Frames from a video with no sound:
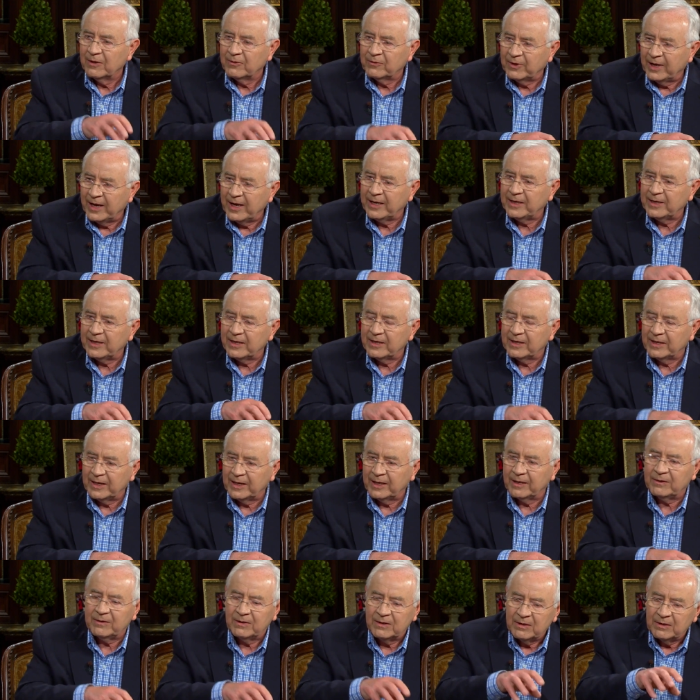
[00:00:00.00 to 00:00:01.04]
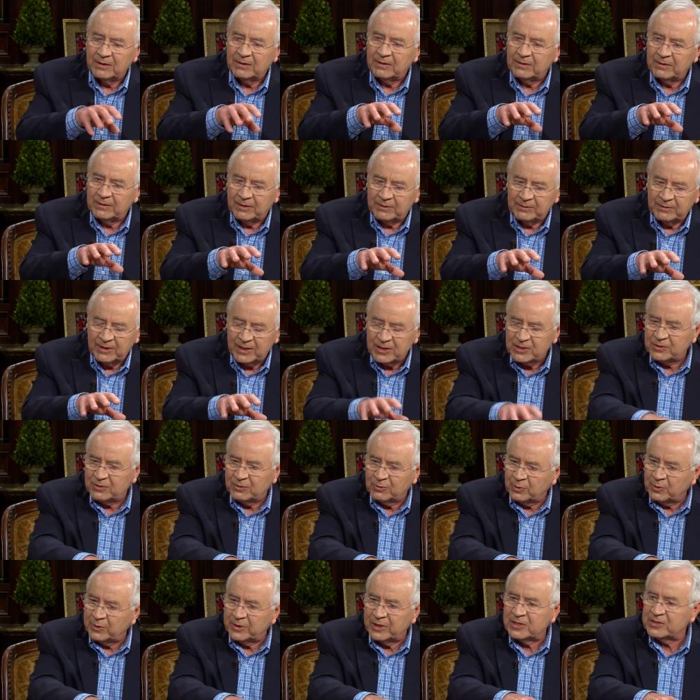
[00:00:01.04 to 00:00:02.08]
They can get this
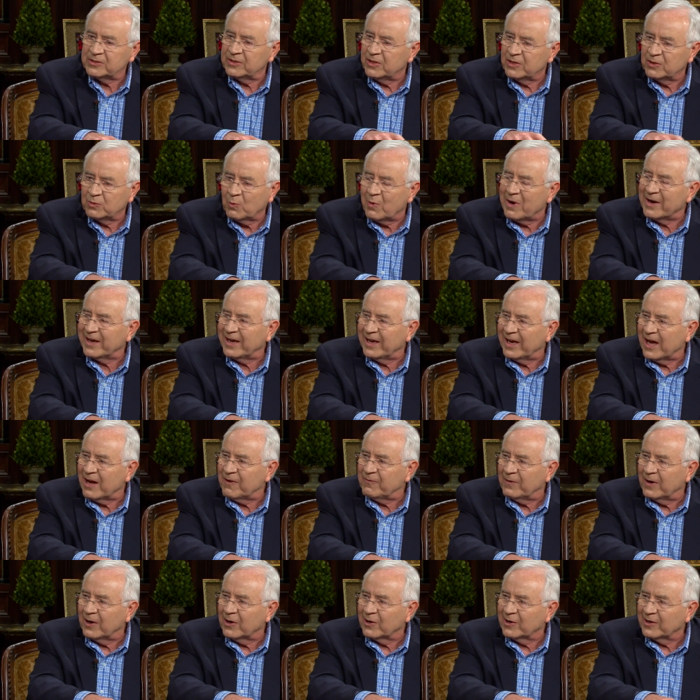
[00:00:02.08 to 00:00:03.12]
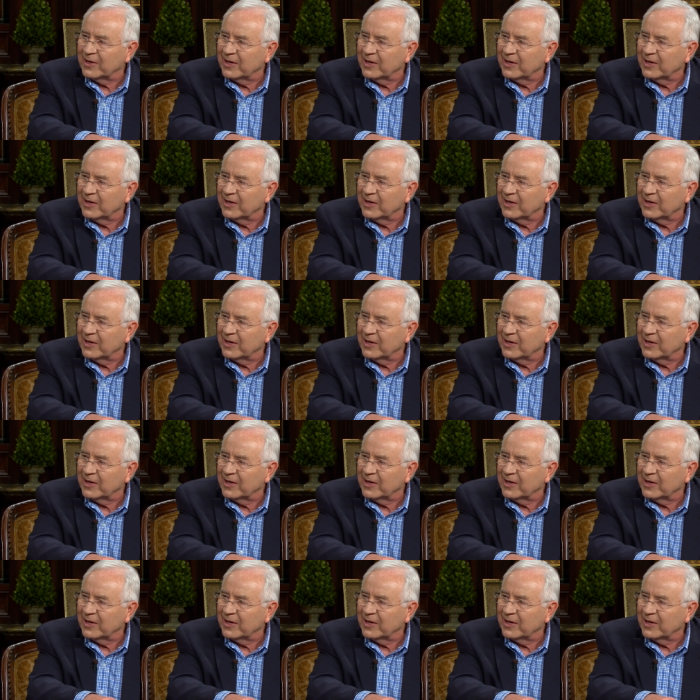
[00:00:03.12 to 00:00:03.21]
through this in 20 half hour